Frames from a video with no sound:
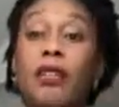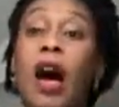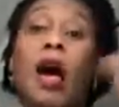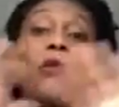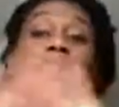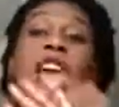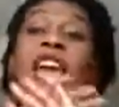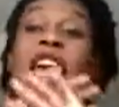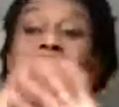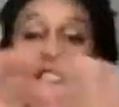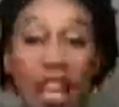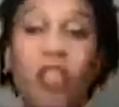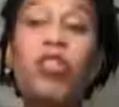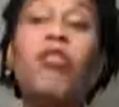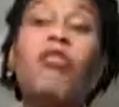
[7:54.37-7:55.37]
I want it
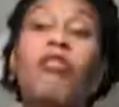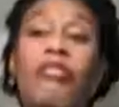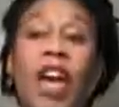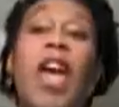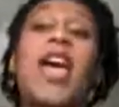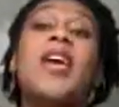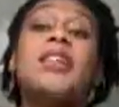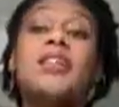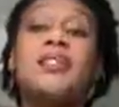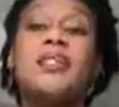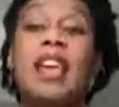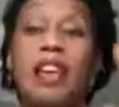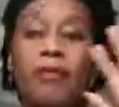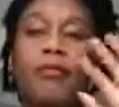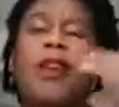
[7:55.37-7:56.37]
in your face,
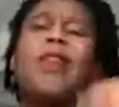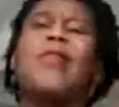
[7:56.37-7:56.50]
well,